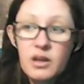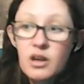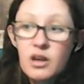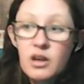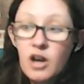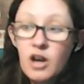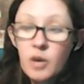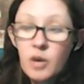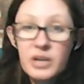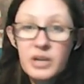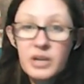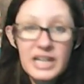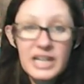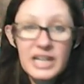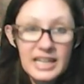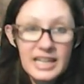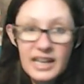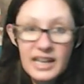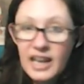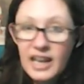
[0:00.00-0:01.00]
Are we going to
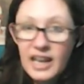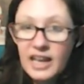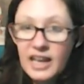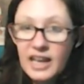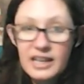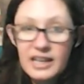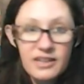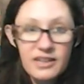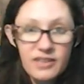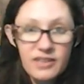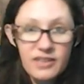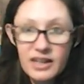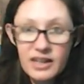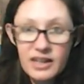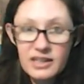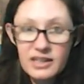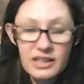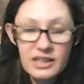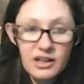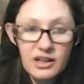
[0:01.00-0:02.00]
get any of that
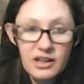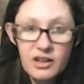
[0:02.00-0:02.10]
in here?